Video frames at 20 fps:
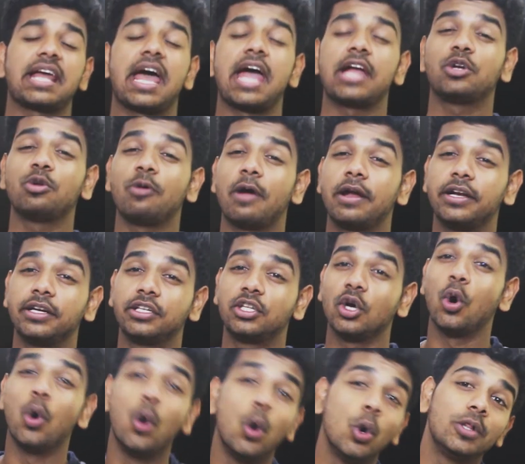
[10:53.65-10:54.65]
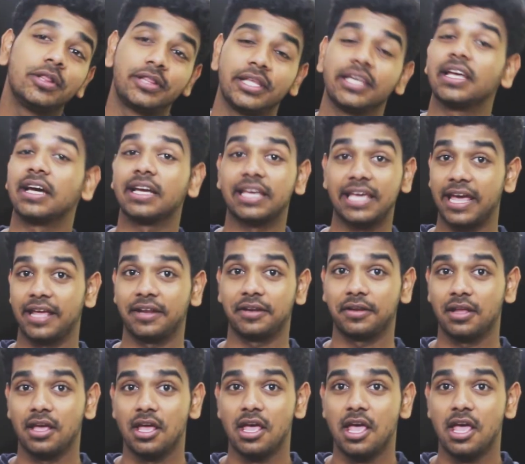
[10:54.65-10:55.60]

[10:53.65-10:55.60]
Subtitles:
I had to edit the whole thing again.